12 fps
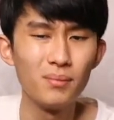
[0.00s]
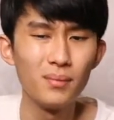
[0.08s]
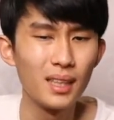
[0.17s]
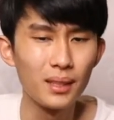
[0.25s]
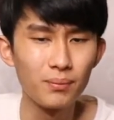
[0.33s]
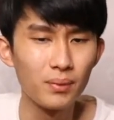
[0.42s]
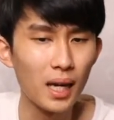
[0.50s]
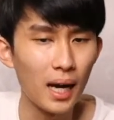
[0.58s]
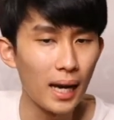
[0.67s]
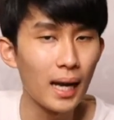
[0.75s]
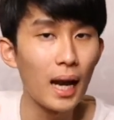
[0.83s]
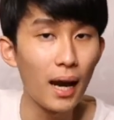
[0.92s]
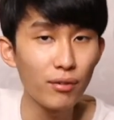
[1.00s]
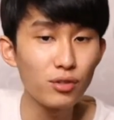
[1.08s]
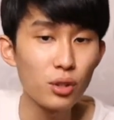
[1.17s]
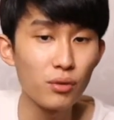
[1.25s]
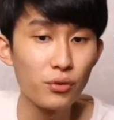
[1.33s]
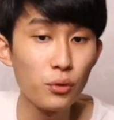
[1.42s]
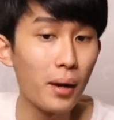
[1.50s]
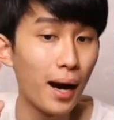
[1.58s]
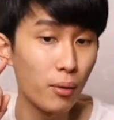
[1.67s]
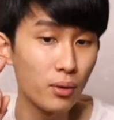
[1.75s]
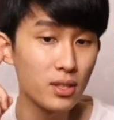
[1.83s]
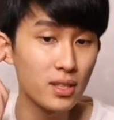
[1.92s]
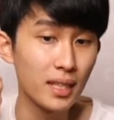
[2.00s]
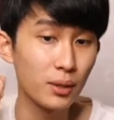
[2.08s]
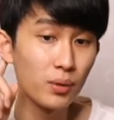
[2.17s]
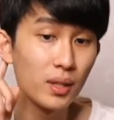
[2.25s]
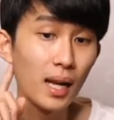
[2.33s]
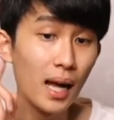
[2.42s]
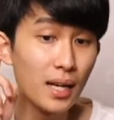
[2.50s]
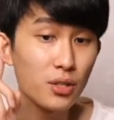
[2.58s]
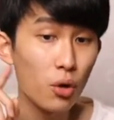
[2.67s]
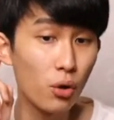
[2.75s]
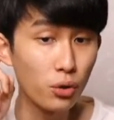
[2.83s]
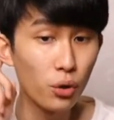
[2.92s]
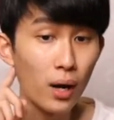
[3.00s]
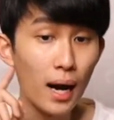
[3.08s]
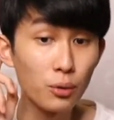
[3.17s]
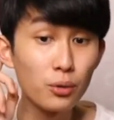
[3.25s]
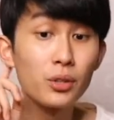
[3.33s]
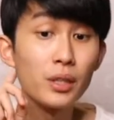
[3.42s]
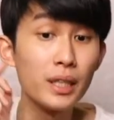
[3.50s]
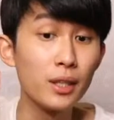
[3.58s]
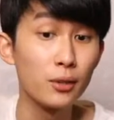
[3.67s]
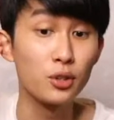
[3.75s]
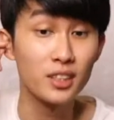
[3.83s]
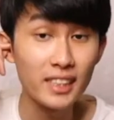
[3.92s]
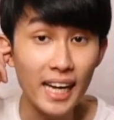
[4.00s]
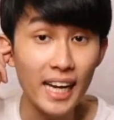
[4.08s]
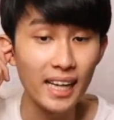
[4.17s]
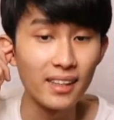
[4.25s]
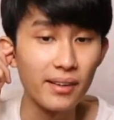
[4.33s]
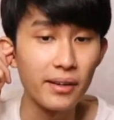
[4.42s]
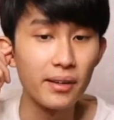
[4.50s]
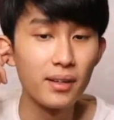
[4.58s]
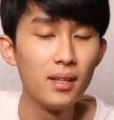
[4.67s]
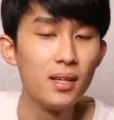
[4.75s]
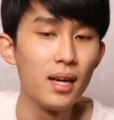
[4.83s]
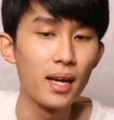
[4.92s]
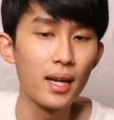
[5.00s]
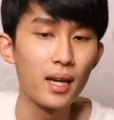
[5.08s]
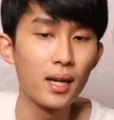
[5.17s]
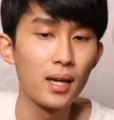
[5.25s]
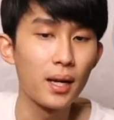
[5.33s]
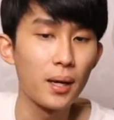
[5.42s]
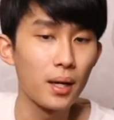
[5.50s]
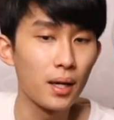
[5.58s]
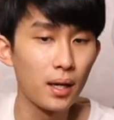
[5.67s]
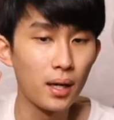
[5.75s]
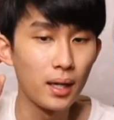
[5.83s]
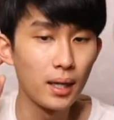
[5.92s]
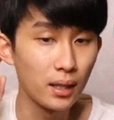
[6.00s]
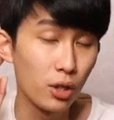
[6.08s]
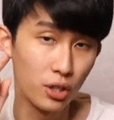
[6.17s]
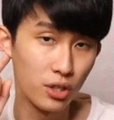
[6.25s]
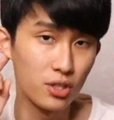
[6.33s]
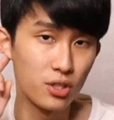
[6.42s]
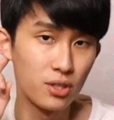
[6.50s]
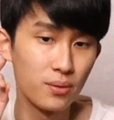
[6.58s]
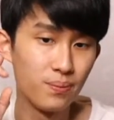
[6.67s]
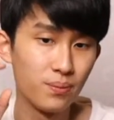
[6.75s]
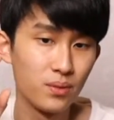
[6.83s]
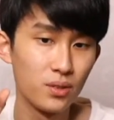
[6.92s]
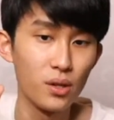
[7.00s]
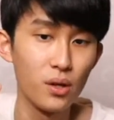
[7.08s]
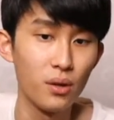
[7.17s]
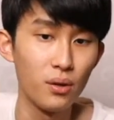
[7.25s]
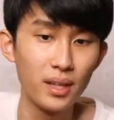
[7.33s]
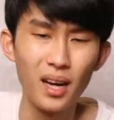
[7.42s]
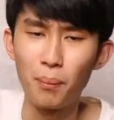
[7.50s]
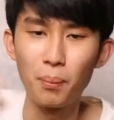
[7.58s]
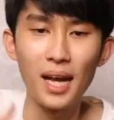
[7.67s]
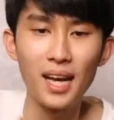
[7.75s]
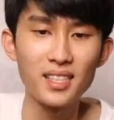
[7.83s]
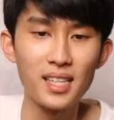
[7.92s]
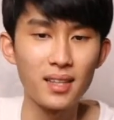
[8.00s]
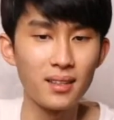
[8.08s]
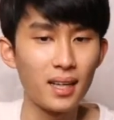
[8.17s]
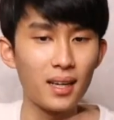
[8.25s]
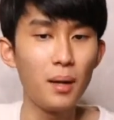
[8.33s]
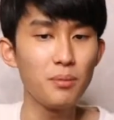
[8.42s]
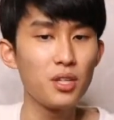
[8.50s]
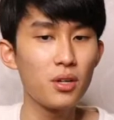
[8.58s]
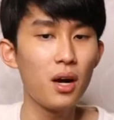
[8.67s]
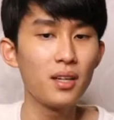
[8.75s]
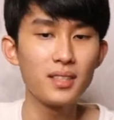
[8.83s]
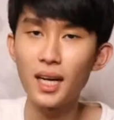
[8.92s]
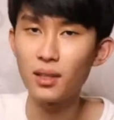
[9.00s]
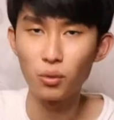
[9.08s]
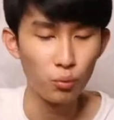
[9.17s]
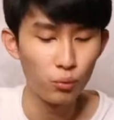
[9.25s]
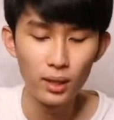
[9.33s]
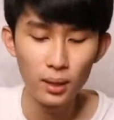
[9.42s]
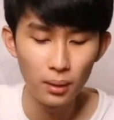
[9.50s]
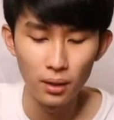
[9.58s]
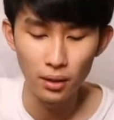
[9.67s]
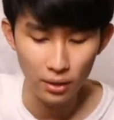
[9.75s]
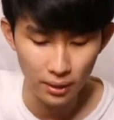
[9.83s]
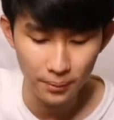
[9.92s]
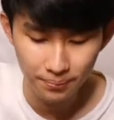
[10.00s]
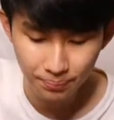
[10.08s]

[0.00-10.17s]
like, yeah. And after a few hours, it relies on your outer ear to stay there, and it hurts. So yeah, plastic that comes in contact will hurt.